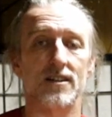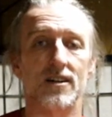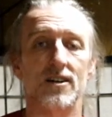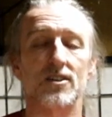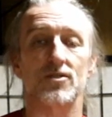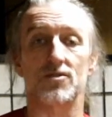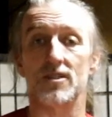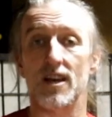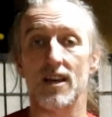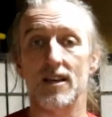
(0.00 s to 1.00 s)

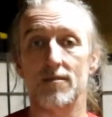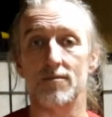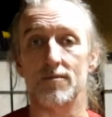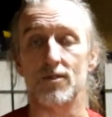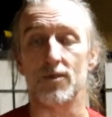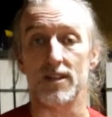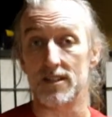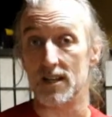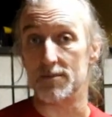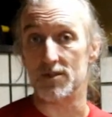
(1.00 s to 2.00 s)
uncle's name the way
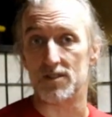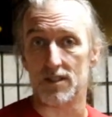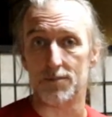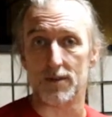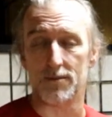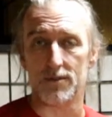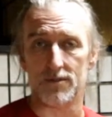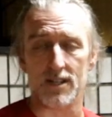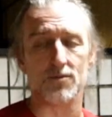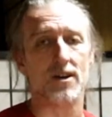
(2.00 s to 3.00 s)
the WC people
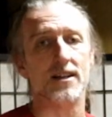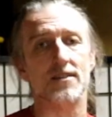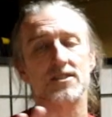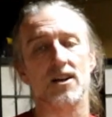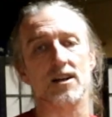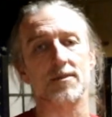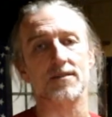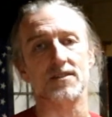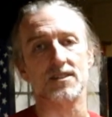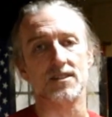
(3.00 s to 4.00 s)
do. That's why I never talk
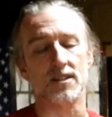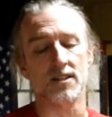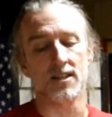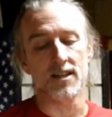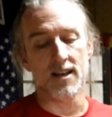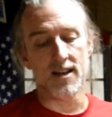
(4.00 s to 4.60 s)
about VT.